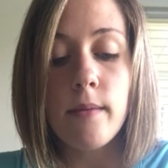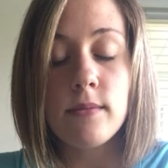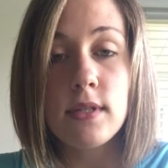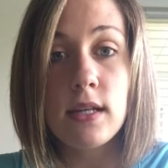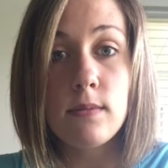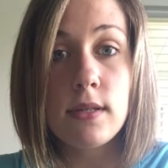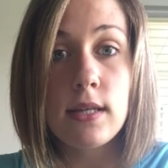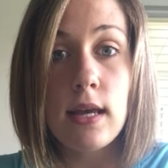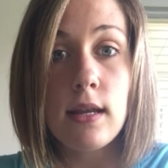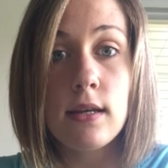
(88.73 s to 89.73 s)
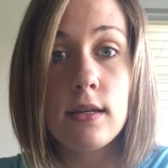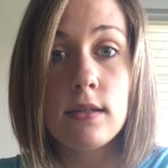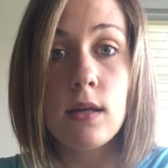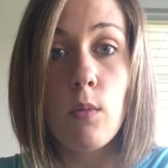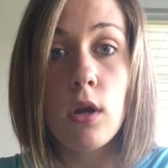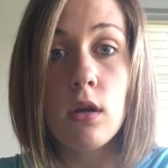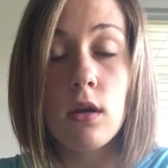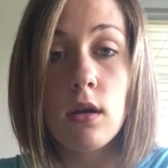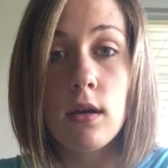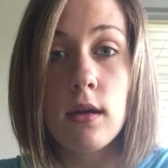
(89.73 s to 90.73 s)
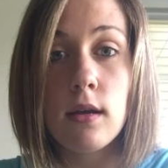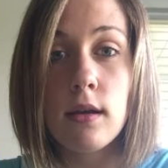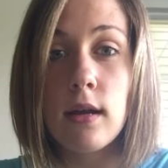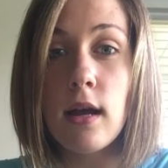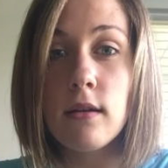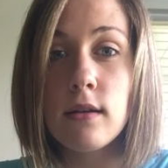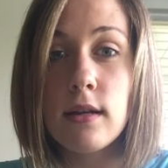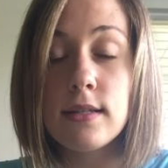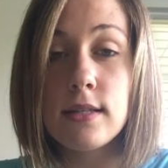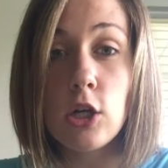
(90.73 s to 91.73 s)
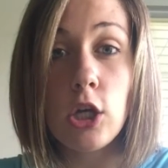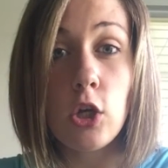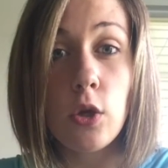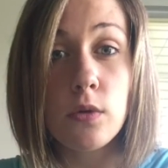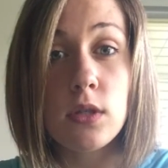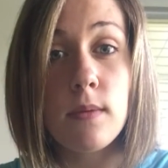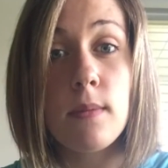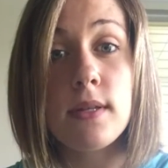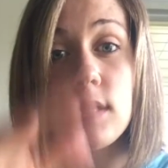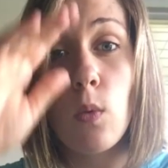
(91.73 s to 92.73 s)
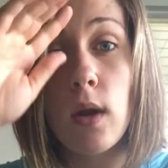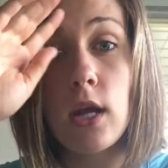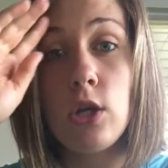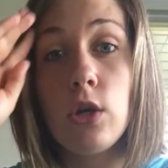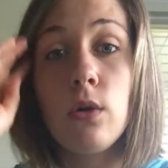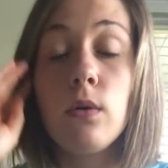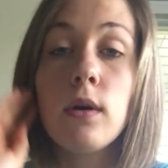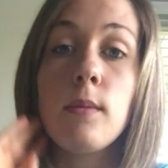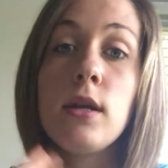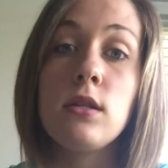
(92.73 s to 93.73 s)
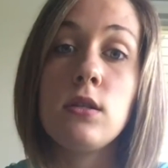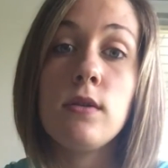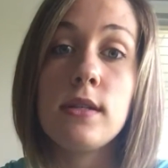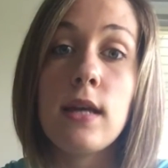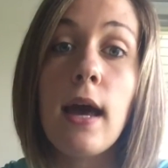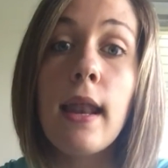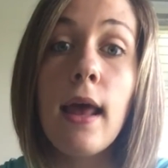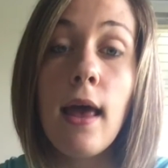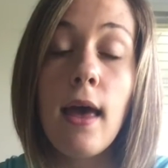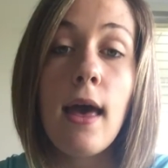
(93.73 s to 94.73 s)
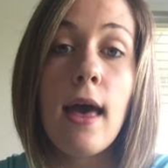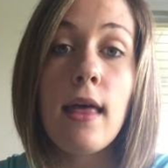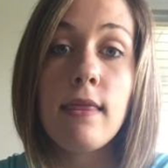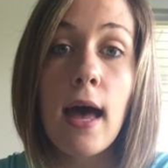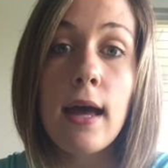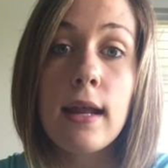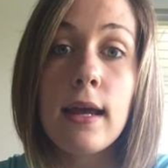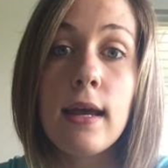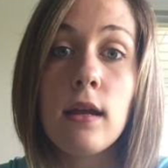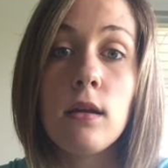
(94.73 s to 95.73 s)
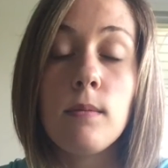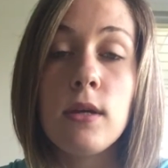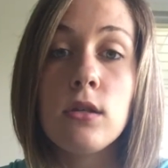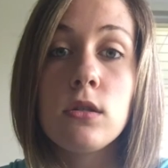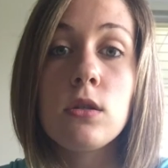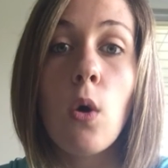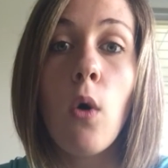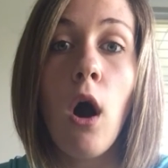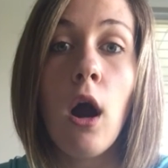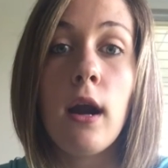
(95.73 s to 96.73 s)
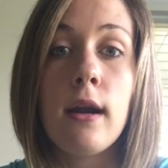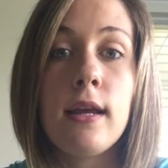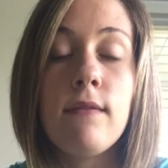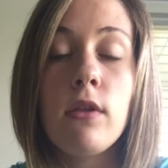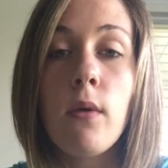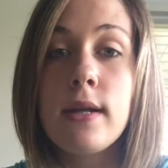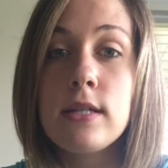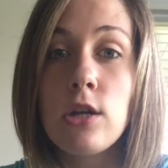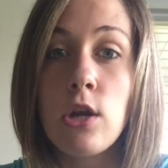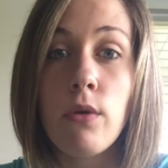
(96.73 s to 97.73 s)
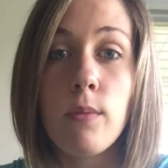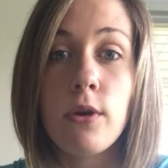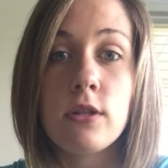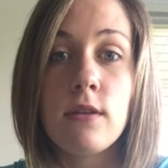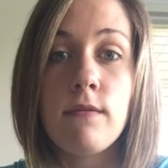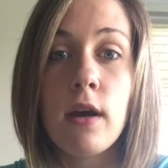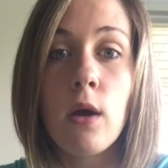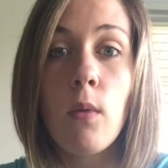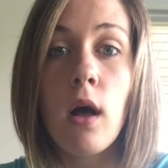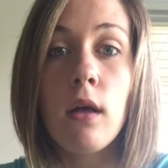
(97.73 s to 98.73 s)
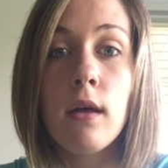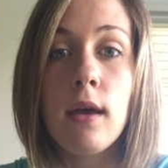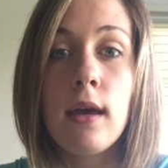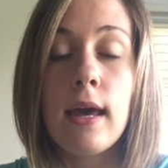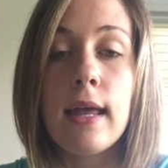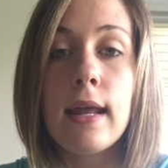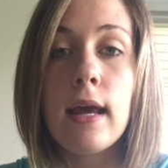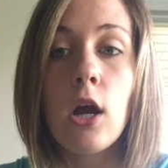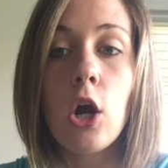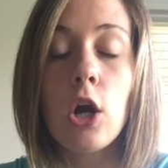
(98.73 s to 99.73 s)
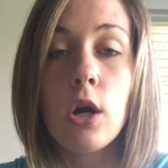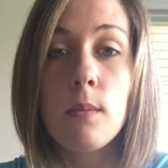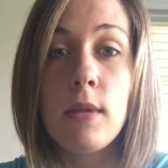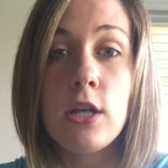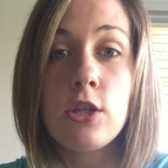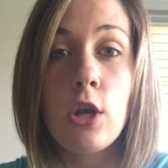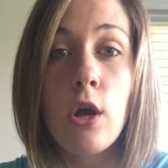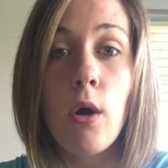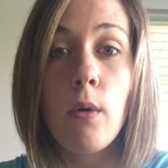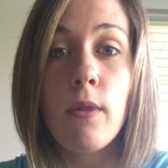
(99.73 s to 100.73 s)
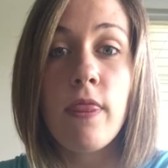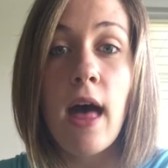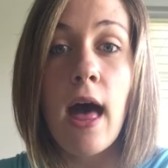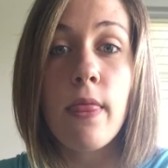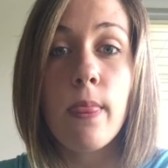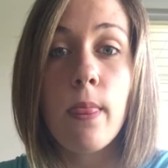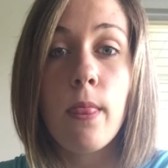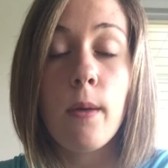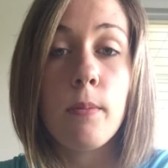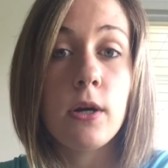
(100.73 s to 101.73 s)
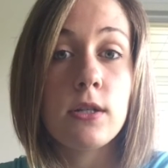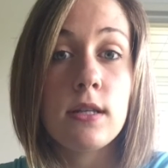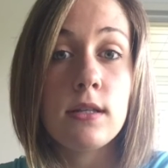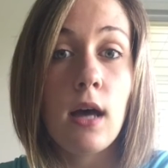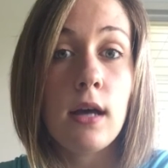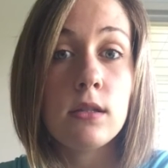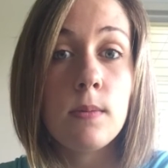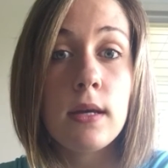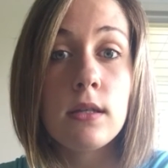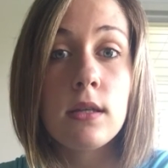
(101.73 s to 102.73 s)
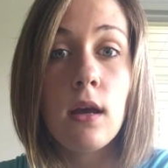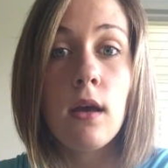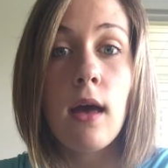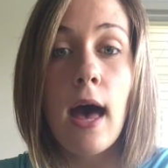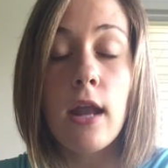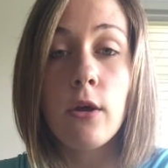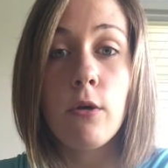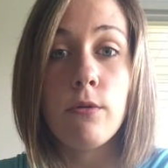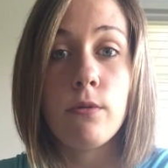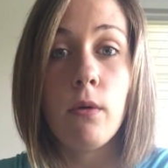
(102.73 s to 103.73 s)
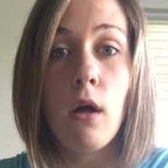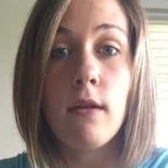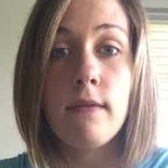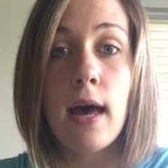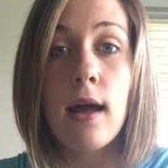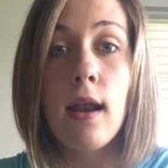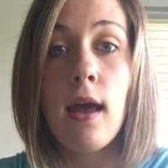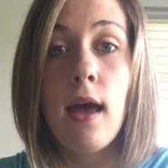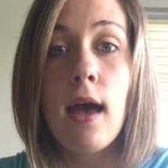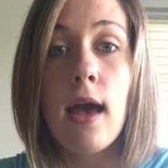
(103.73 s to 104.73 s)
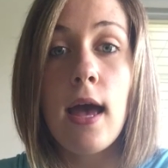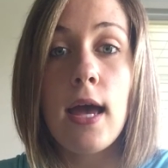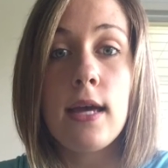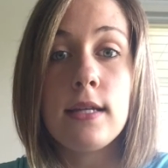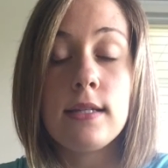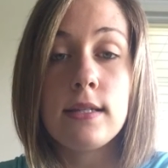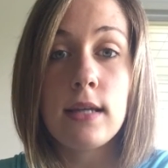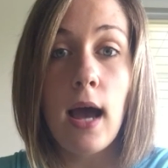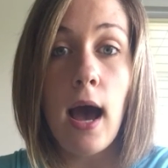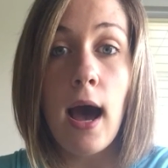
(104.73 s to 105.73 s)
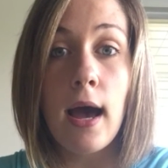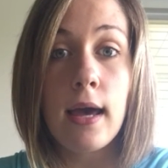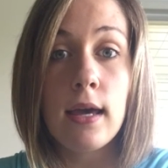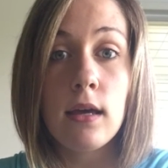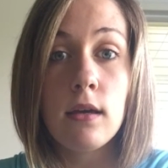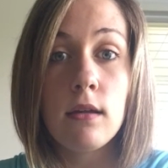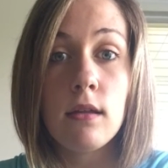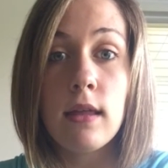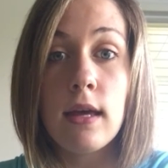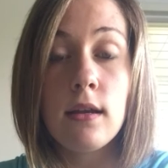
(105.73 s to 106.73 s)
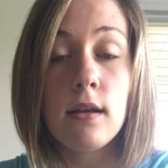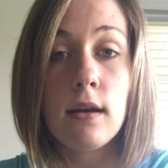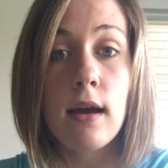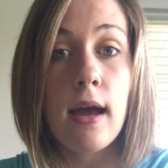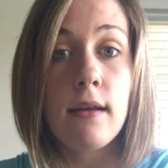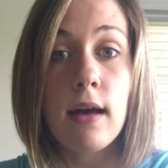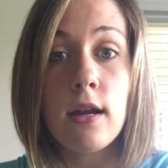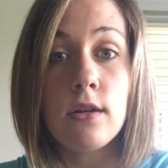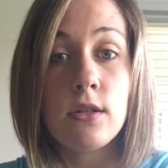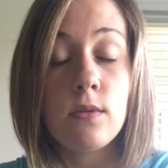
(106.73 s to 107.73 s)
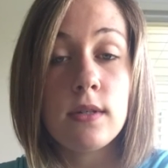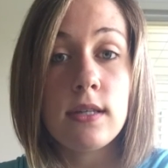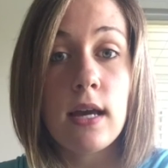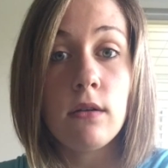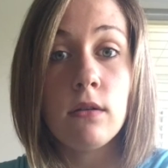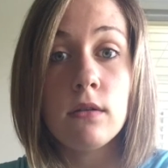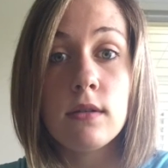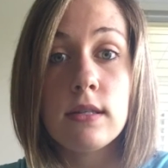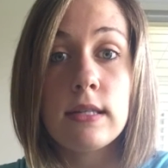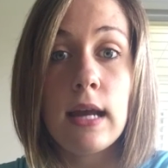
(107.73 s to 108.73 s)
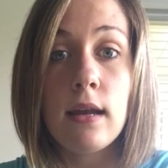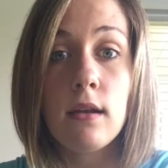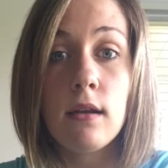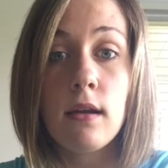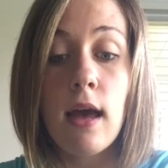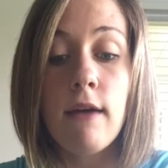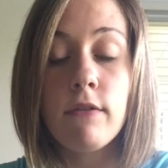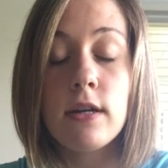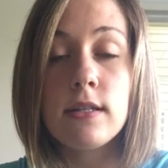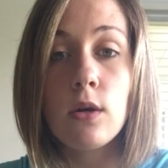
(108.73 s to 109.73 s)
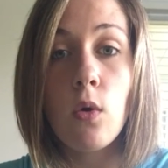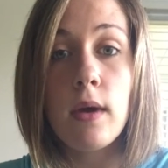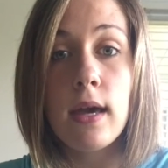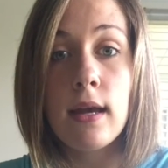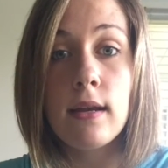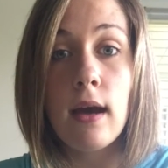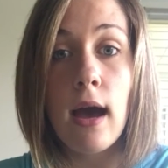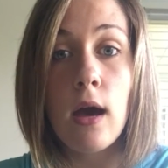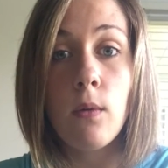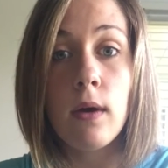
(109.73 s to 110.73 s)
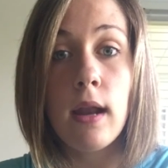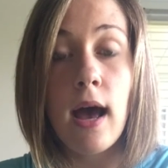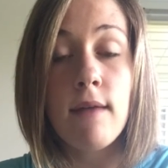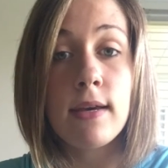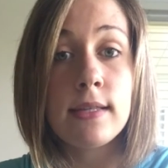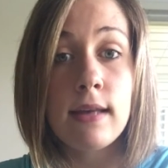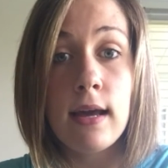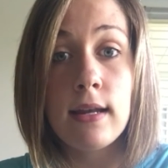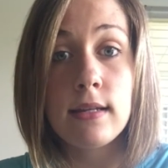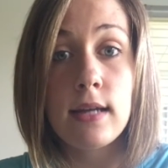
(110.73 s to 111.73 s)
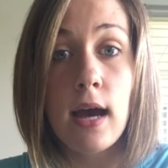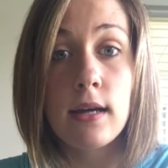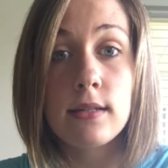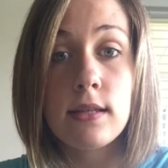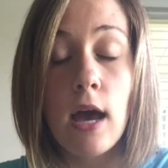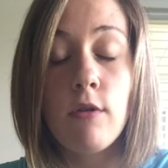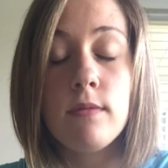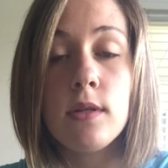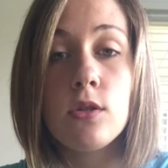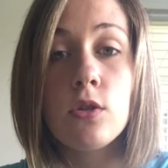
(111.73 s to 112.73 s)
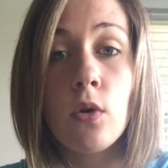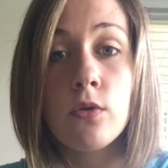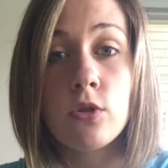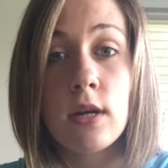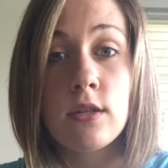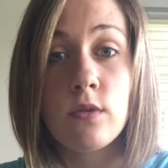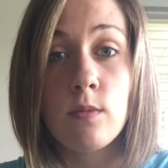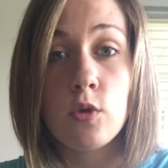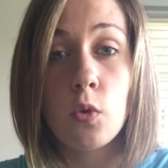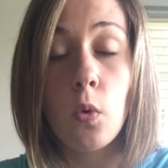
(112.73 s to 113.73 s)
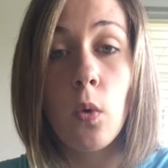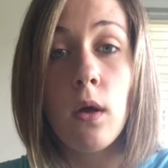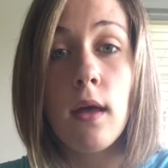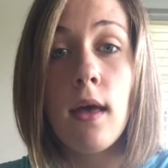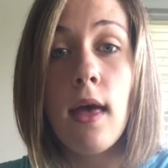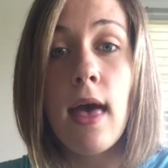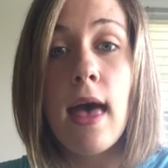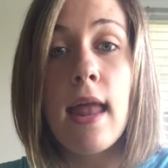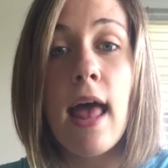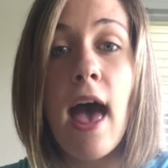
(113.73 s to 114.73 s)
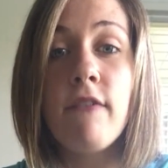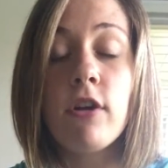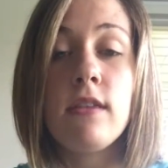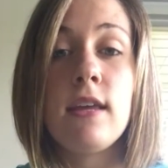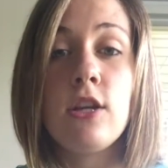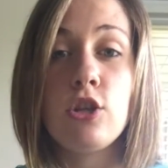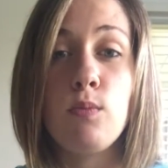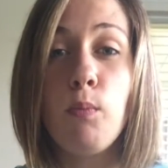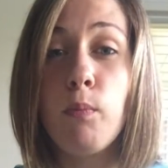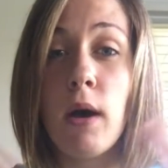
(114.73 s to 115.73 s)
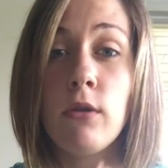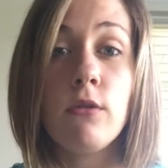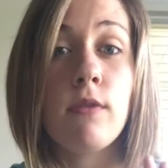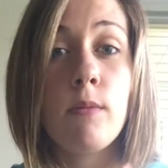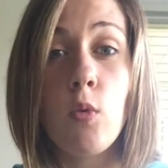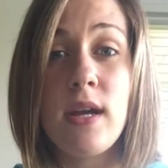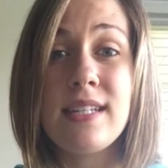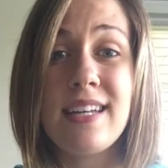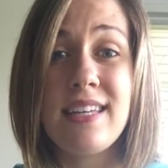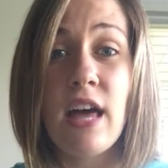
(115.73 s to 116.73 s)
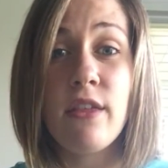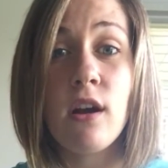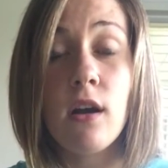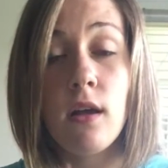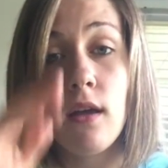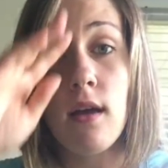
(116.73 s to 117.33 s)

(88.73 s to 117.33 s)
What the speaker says: 6 months in, someone, not necessarily close to me, but someone I knew committed suicide. And that hit me so hard. Even though I didn't know the person very well, it hurt me to know that the person's husband had to go through all of that. And I then kind of got in a suicidal state. Every single weekend, I would have anxiety attacks. I would be so stressed from school, and everything just bundled from the week together